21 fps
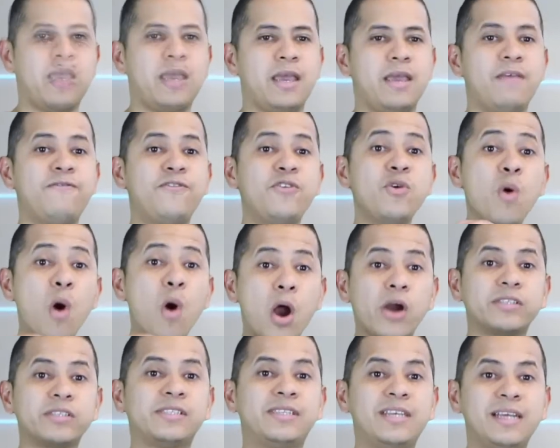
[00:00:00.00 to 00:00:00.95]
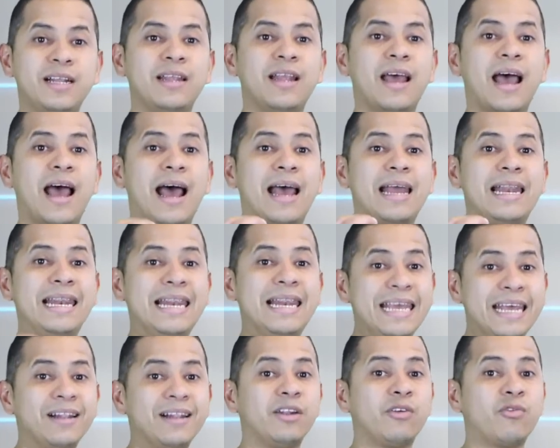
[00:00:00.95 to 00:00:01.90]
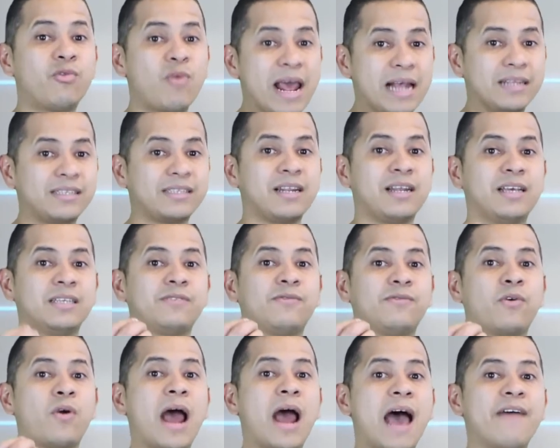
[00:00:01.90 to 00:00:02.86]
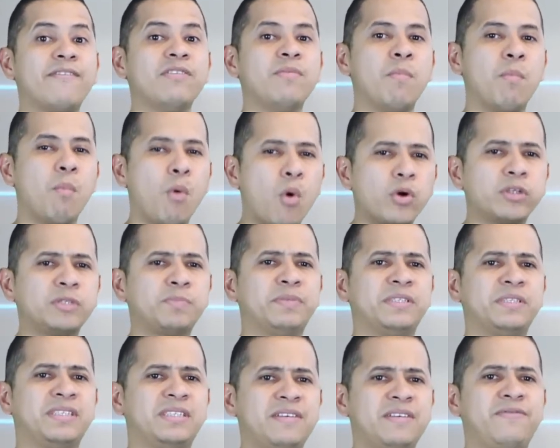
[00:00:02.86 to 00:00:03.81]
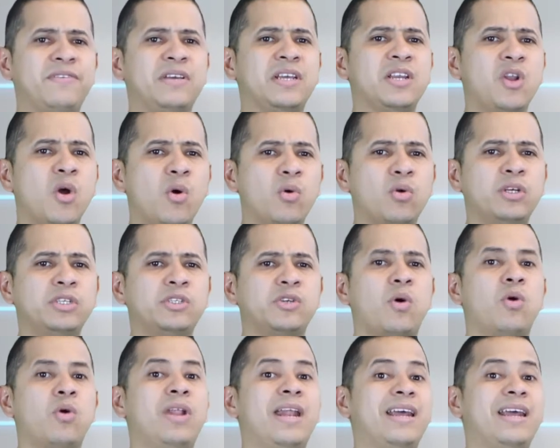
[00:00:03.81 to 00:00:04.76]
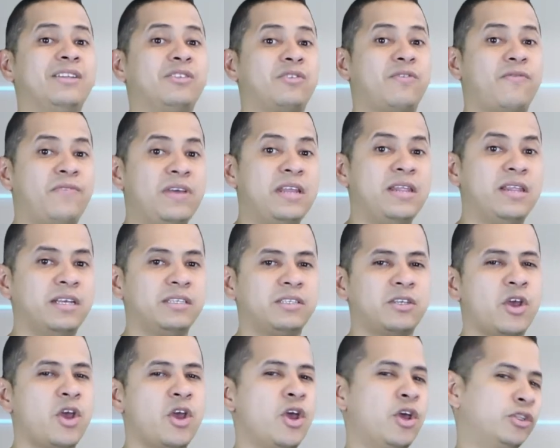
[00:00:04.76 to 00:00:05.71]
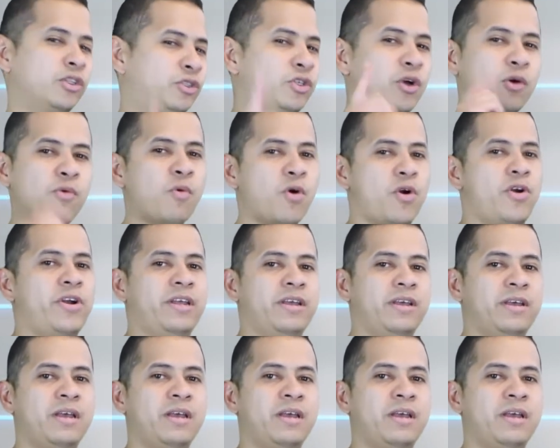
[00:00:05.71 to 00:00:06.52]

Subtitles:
If you are still a little restless for having more specific knowledge on electrofitness, don't worry,